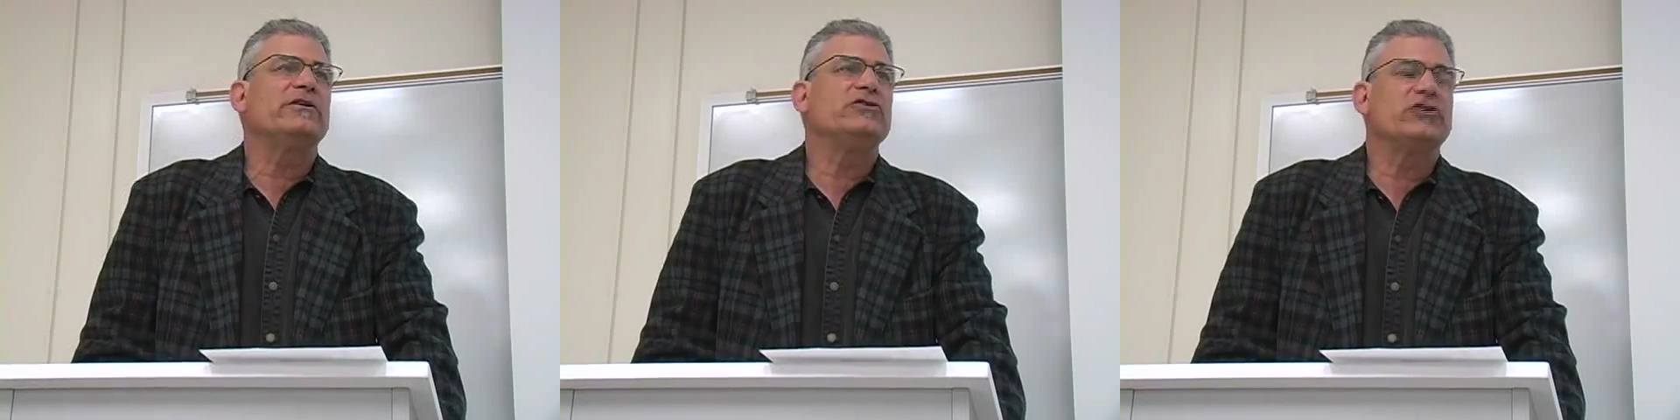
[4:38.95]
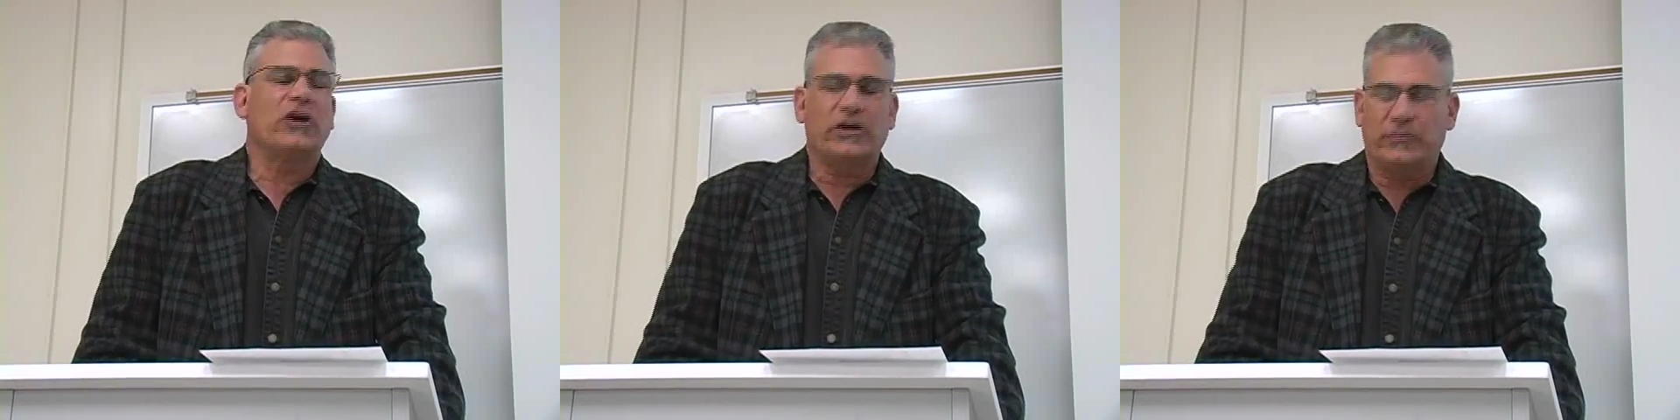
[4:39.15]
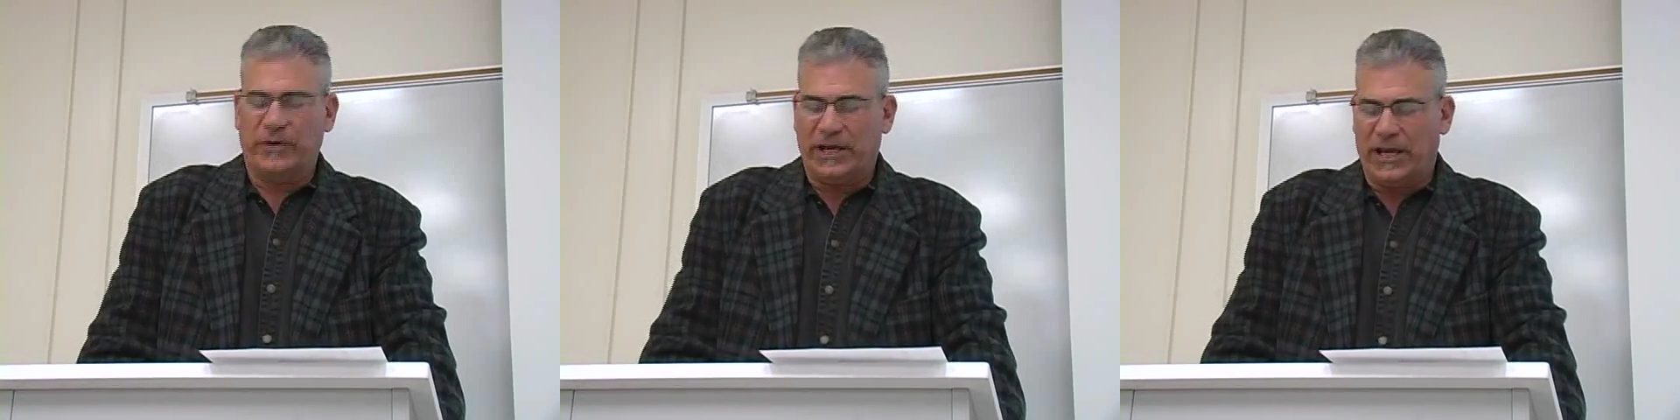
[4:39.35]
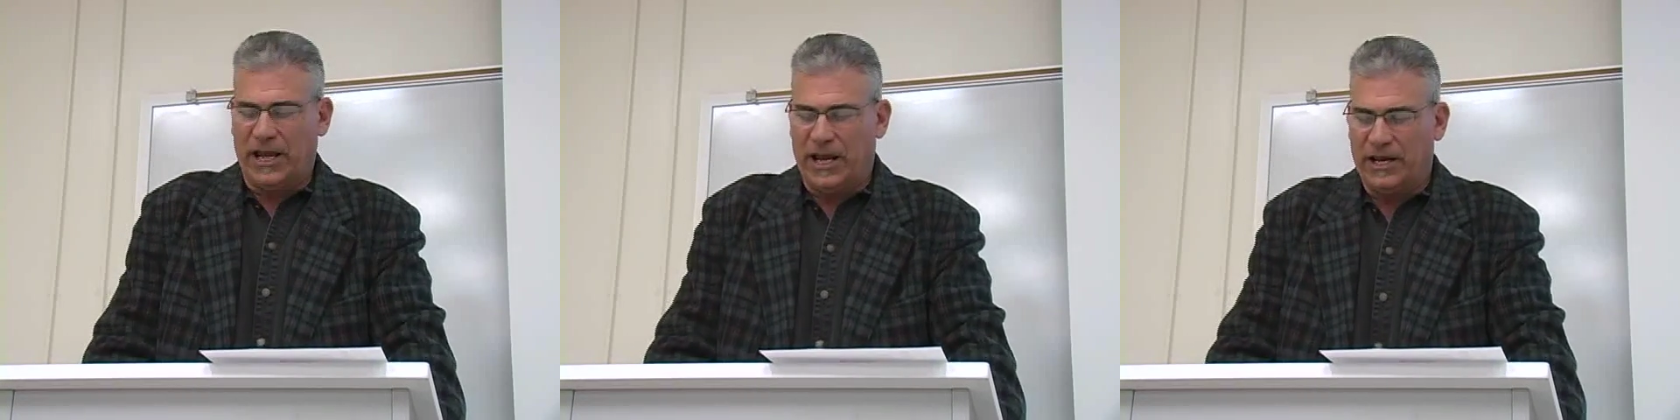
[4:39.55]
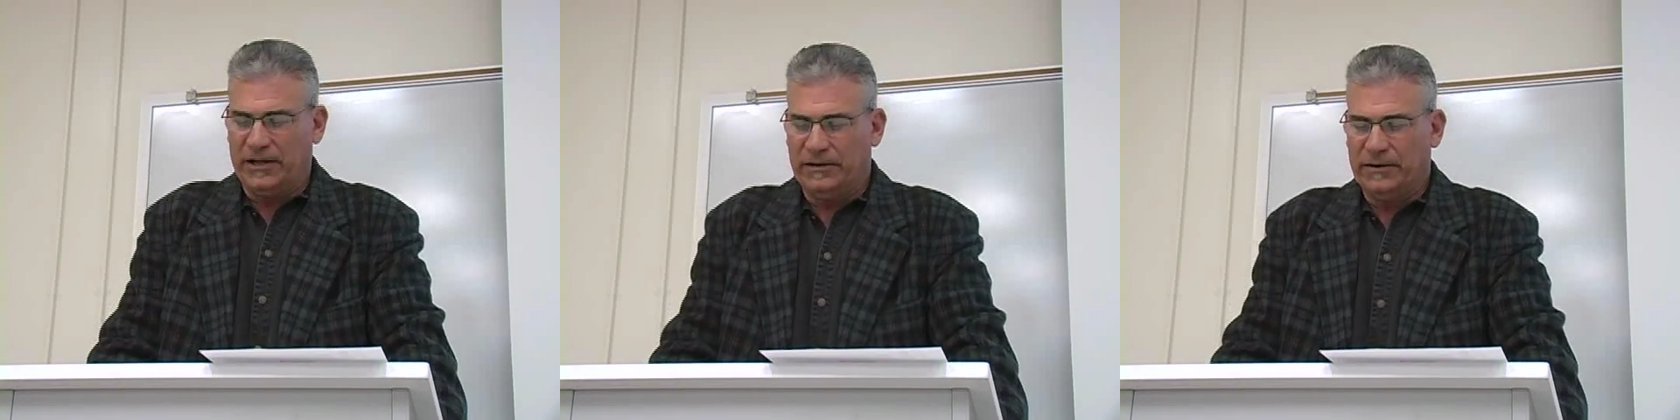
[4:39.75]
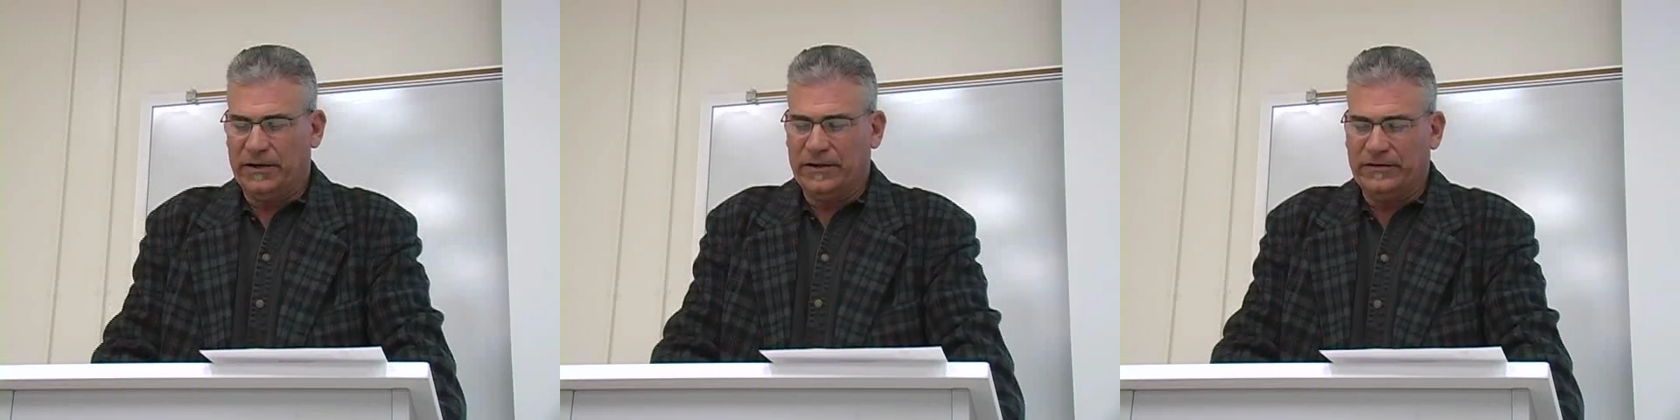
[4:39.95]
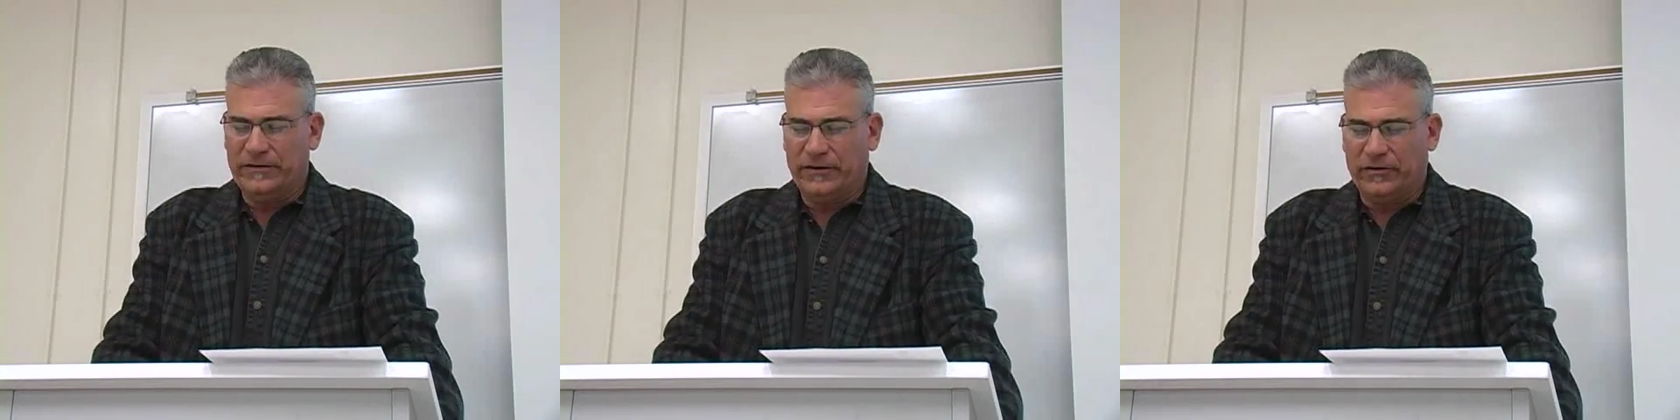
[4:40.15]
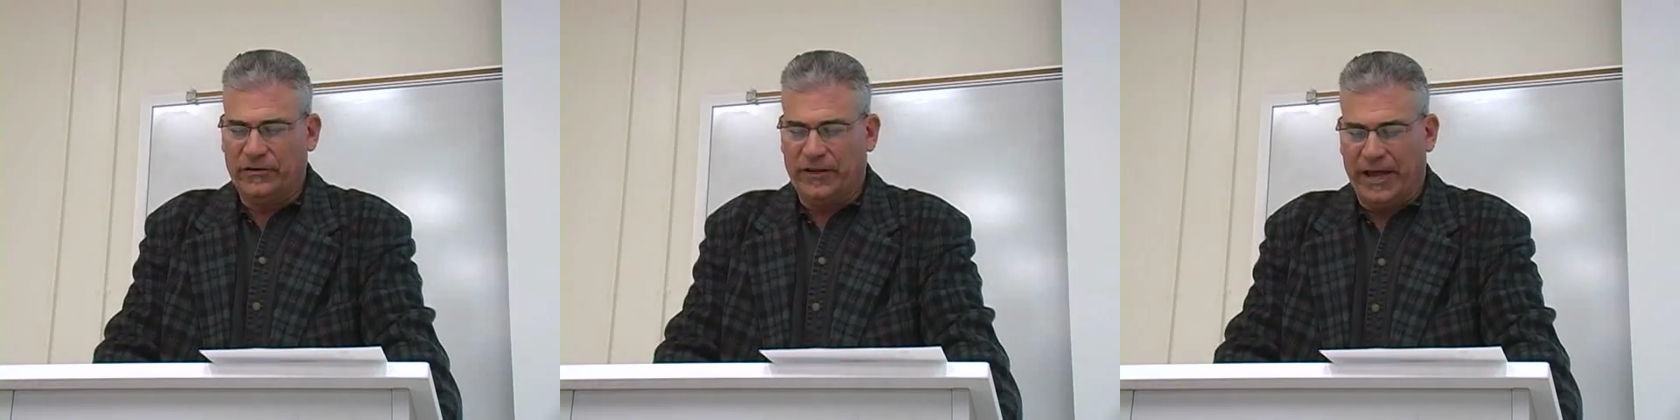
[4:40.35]
John McCain.
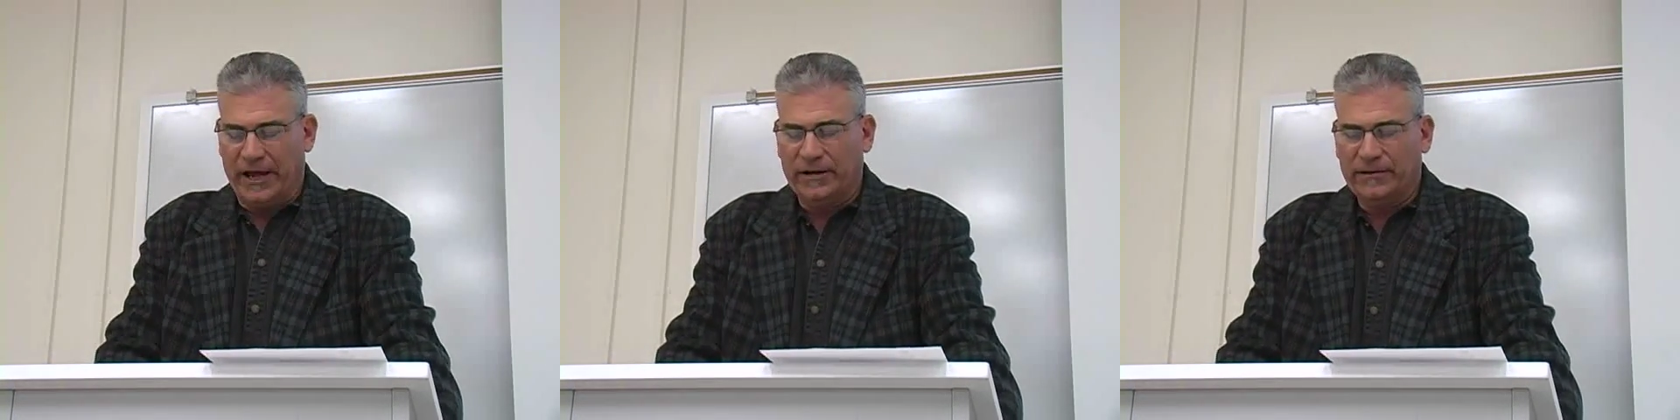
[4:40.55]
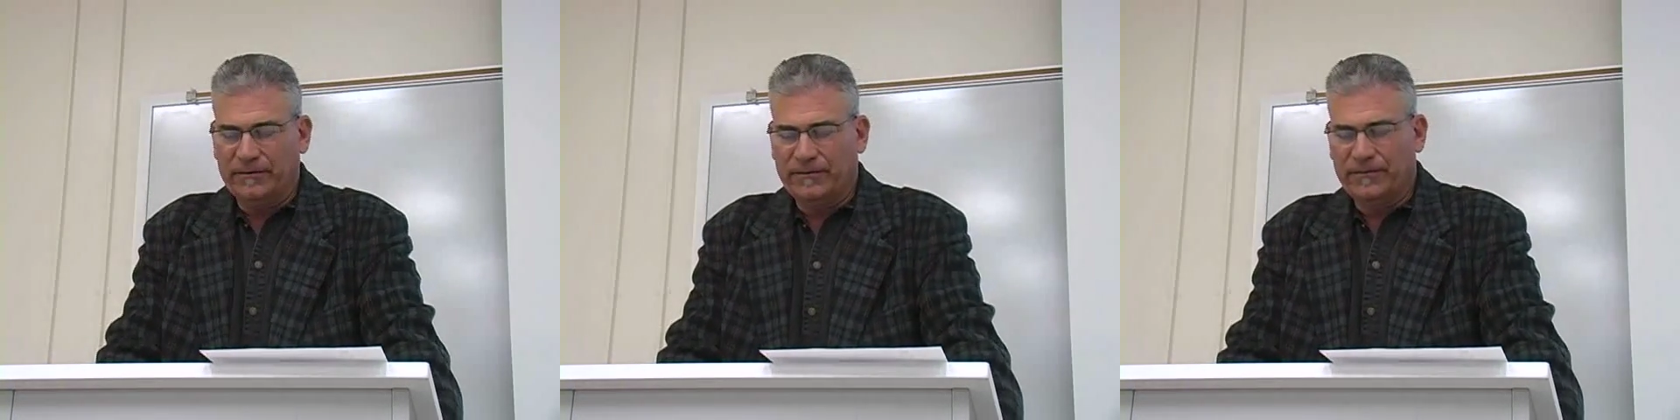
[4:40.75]
Consider that.